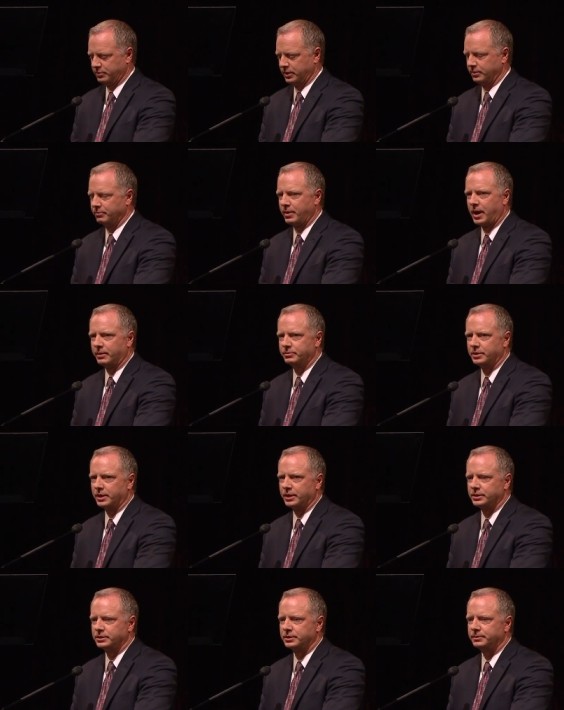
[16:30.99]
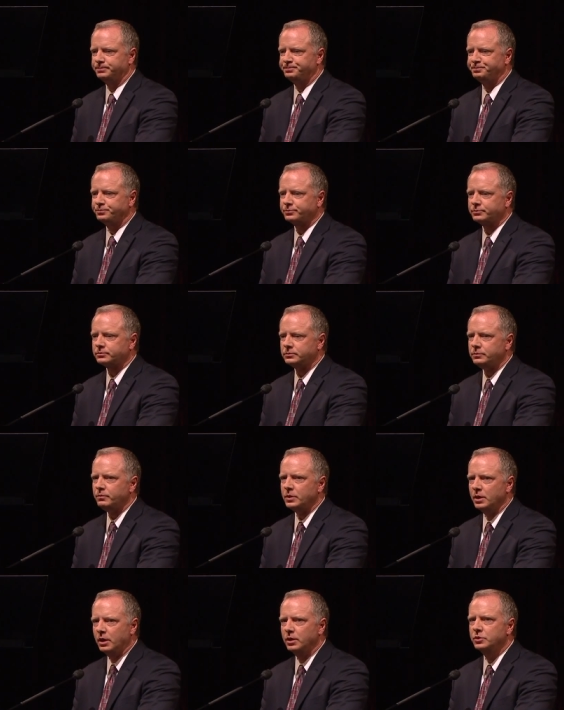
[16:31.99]
being baptized.
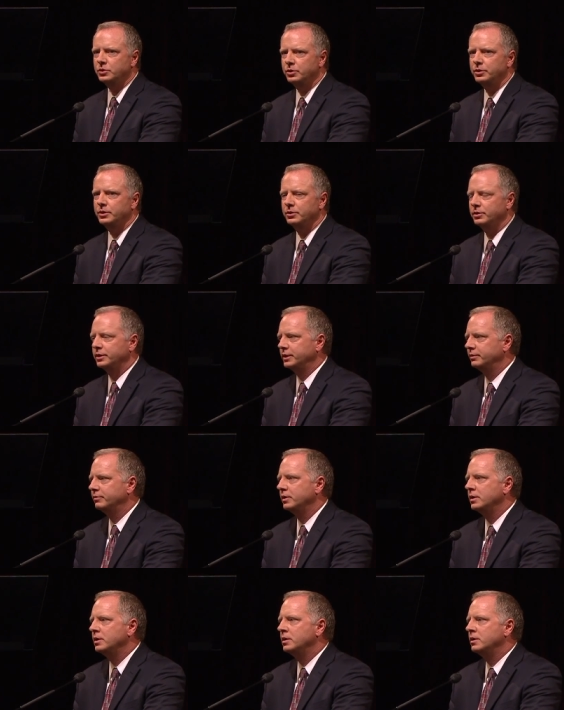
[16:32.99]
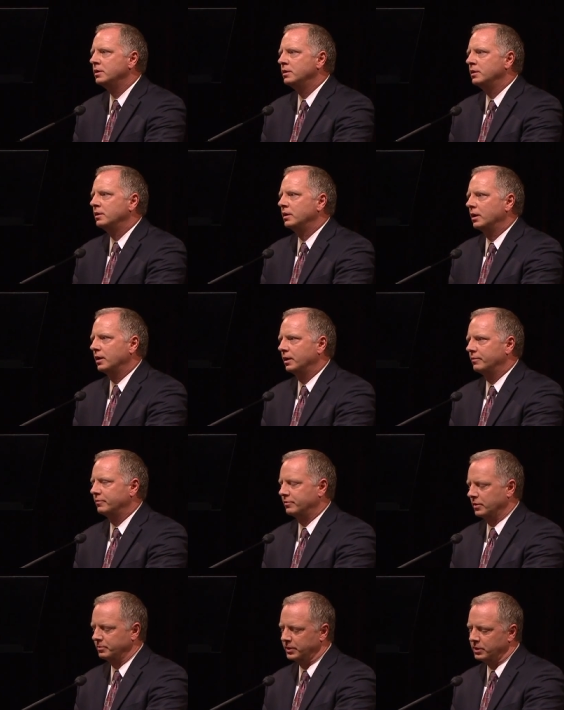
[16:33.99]
Our two year leave uh,
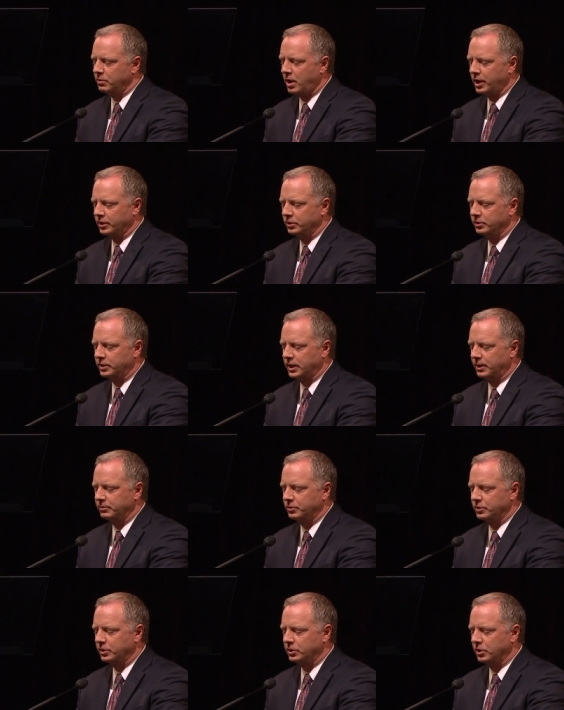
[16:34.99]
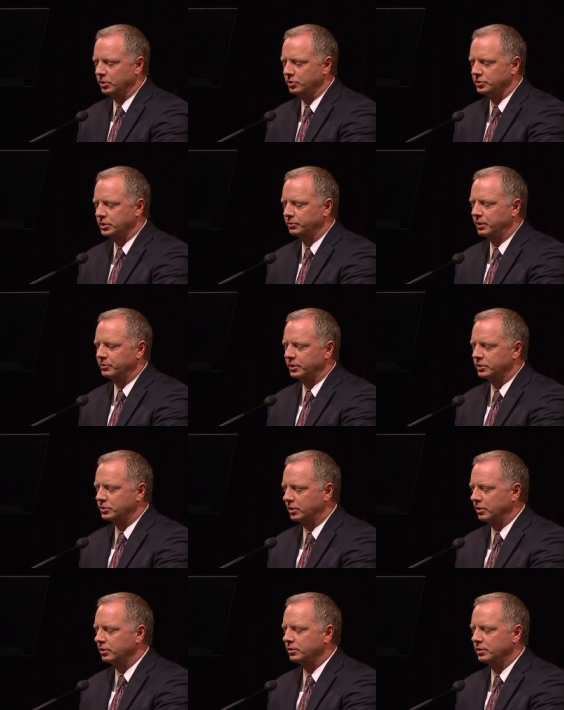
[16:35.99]
from BYU came to a close, and we
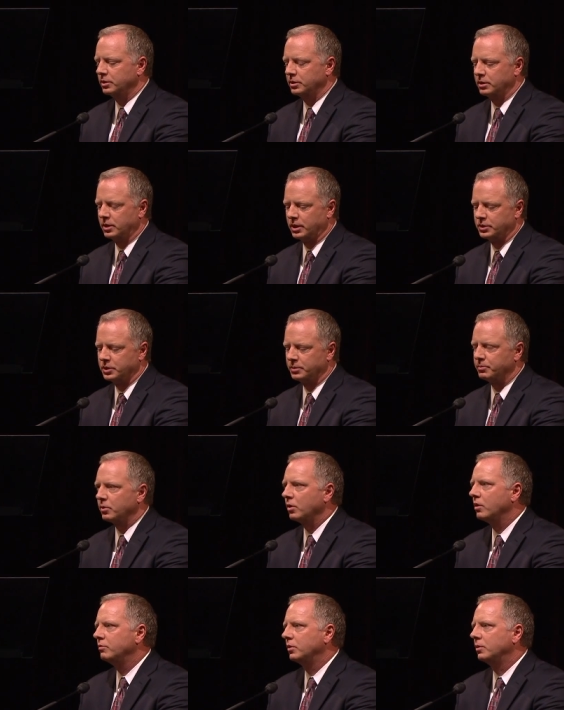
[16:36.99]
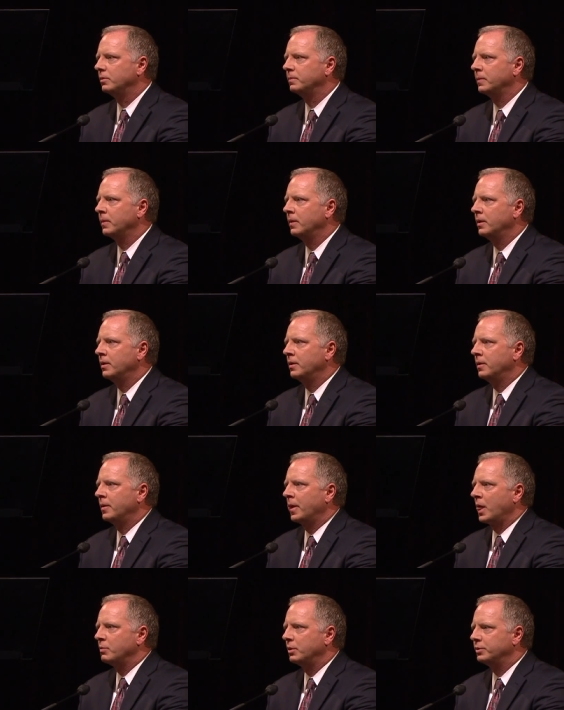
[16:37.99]
returned uh, to Provo.
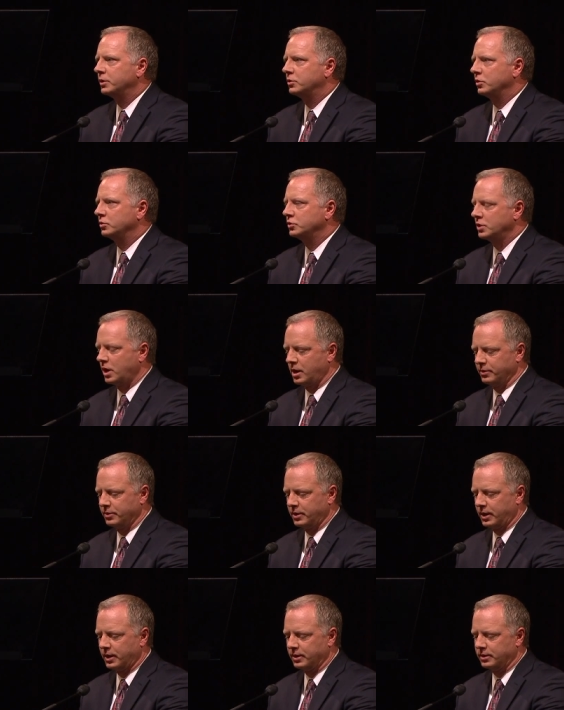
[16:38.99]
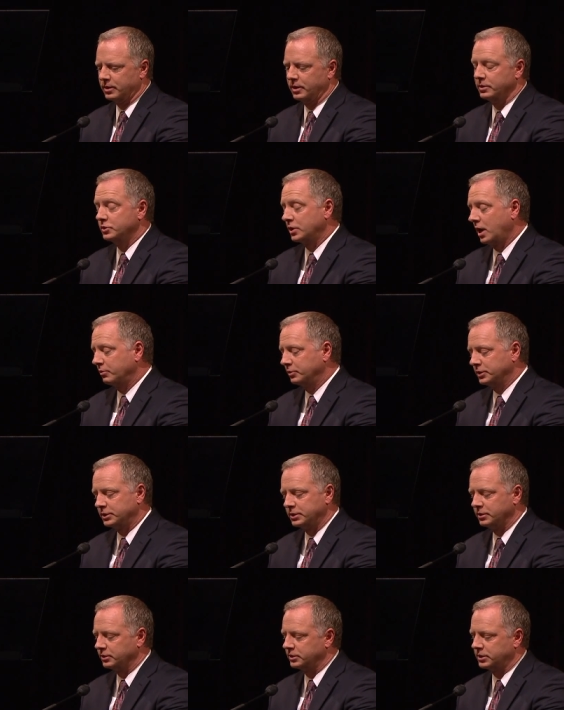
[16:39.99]
But we told John that, and John was
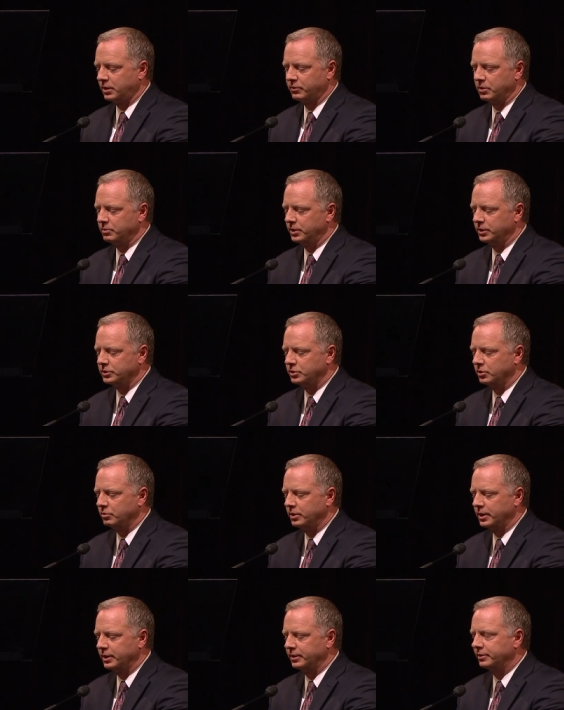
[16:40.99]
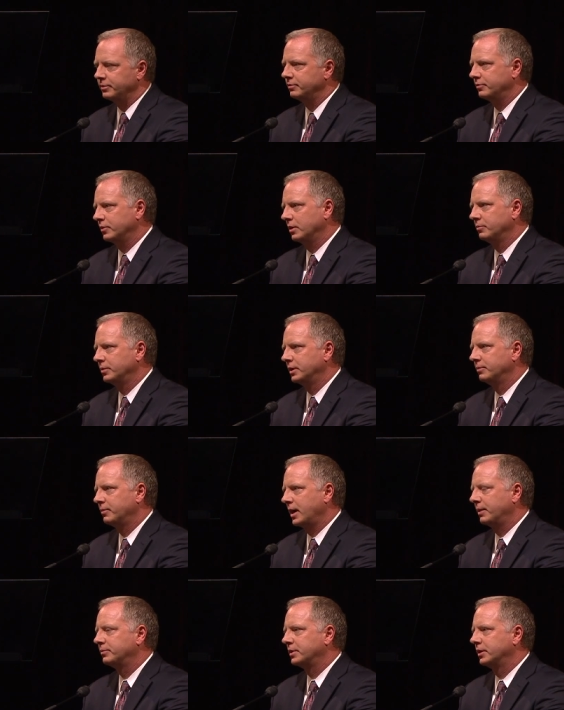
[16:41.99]
still several months away from being
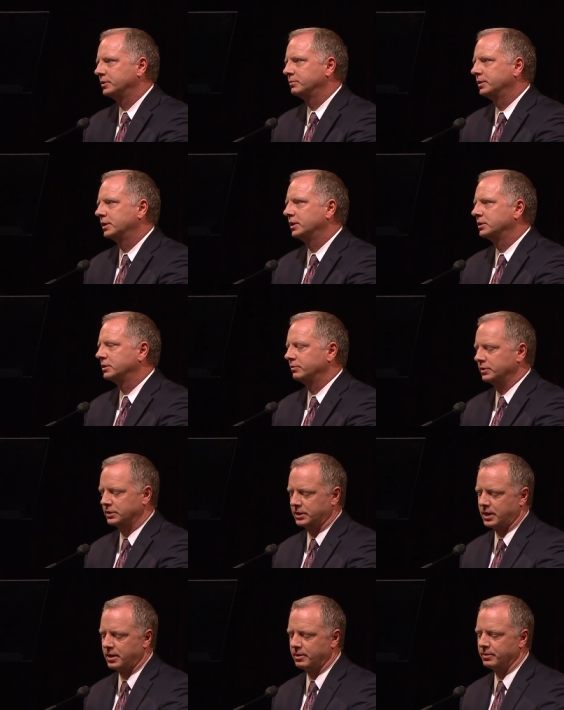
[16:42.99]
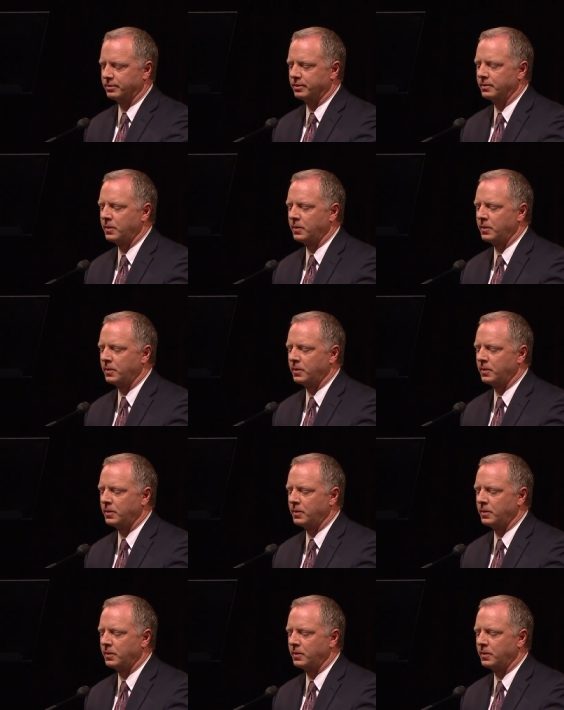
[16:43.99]
baptized because of his health.